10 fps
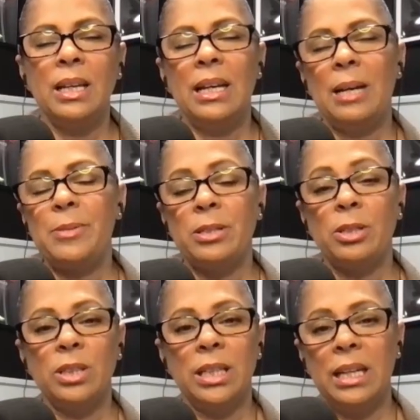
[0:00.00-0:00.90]

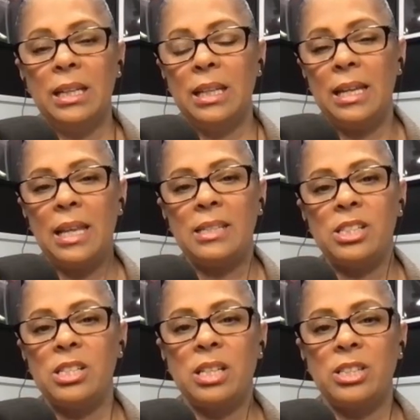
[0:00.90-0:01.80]
Absolutely. And, and that's
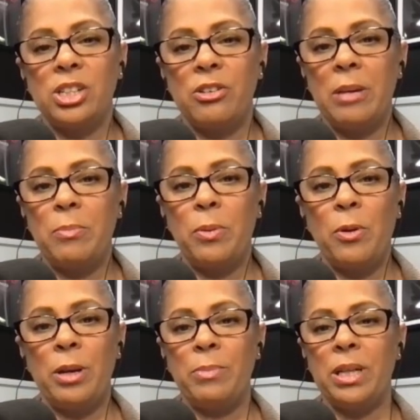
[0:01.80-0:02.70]
just such a great
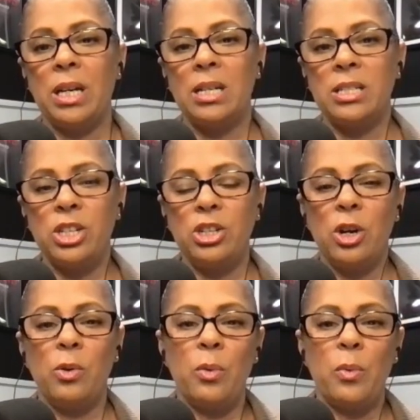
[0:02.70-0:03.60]
point because, you
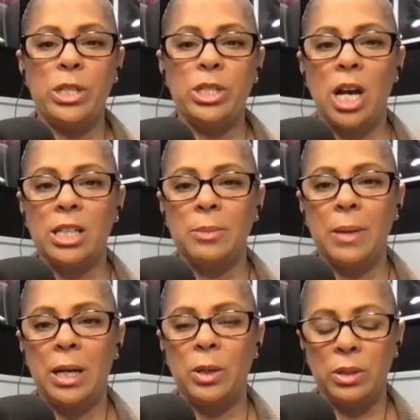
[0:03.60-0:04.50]
know, we talked
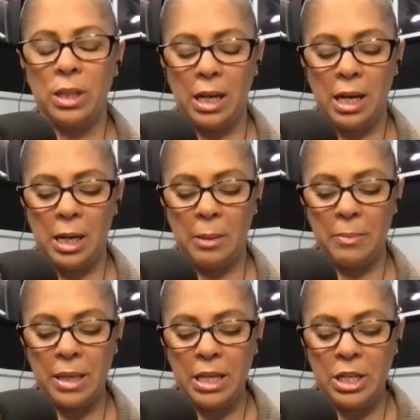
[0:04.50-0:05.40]
about, um,
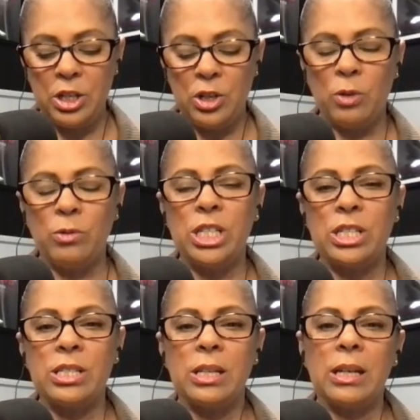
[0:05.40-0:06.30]
you know,
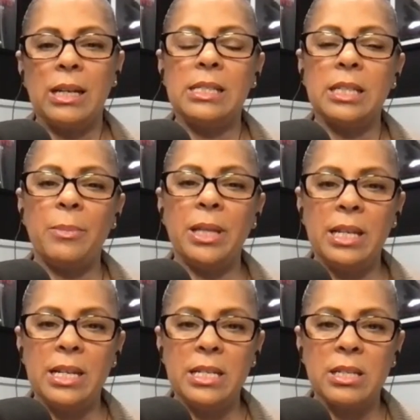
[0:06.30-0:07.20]
just some of
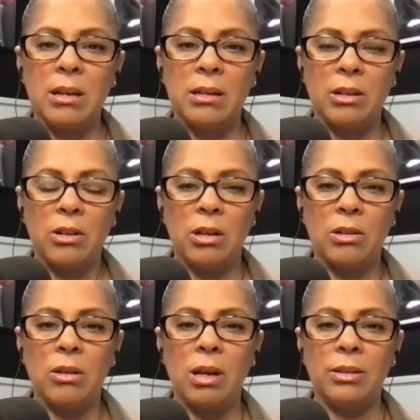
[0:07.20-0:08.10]
these
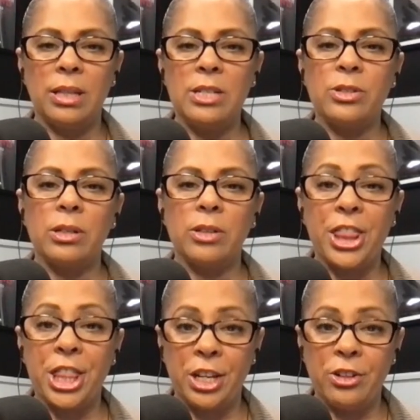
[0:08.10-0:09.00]
these
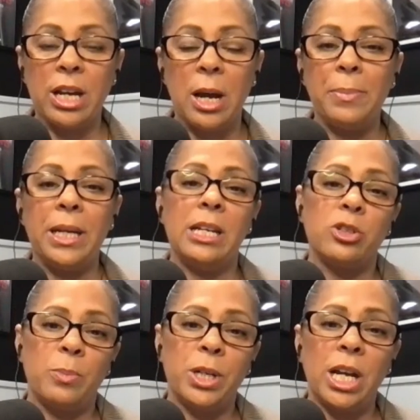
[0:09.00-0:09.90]
theater companies
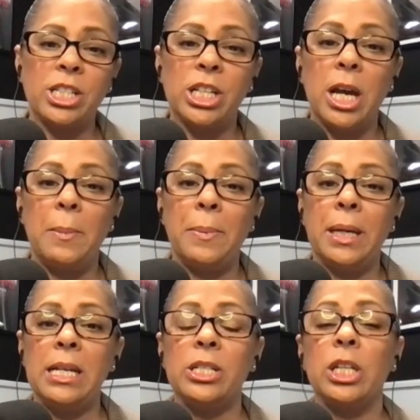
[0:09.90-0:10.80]
or production
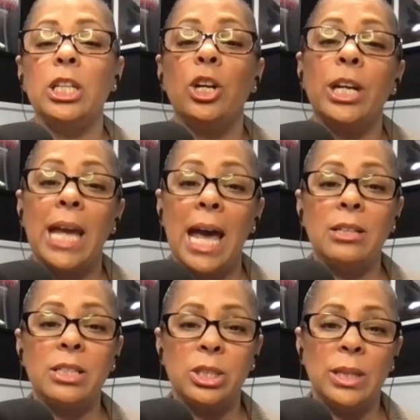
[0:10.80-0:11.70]
companies learning how
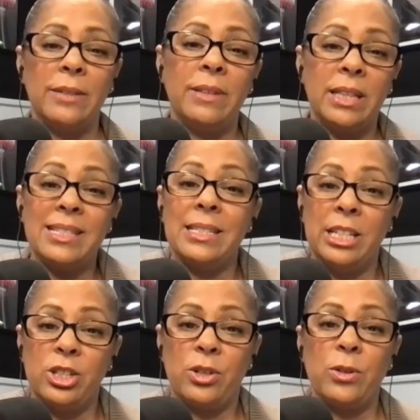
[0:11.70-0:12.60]
to live in this
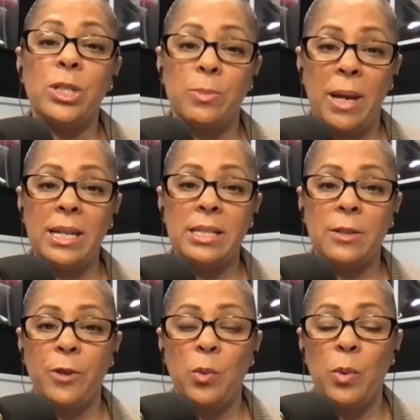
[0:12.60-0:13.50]
digital space,
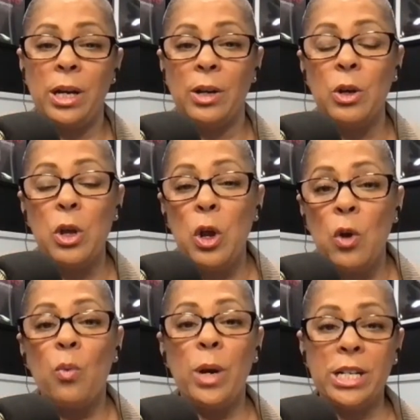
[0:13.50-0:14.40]
if you will,
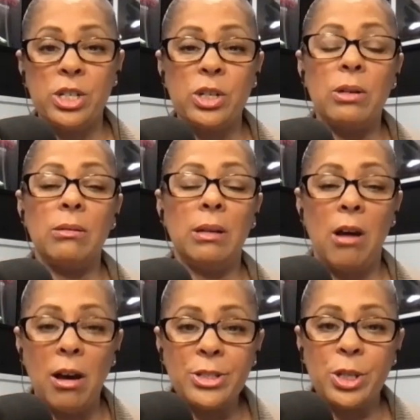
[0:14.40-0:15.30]
which
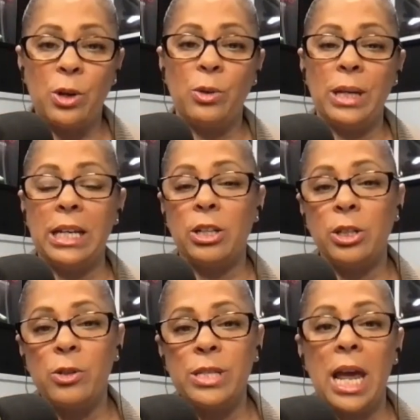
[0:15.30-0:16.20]
also
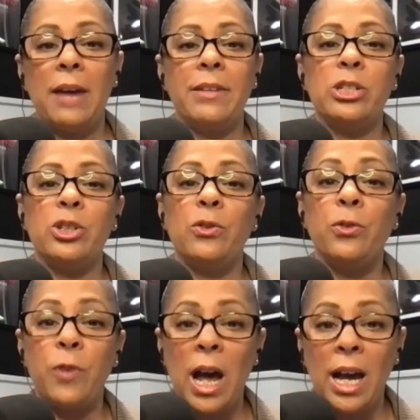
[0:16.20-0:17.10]
includes having to
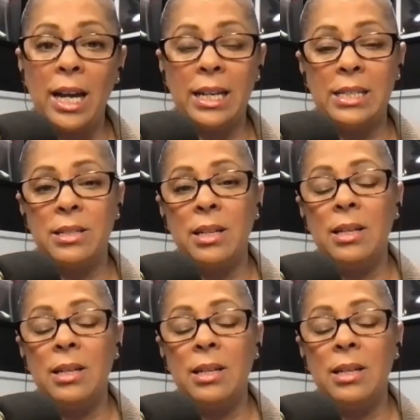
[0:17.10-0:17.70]
find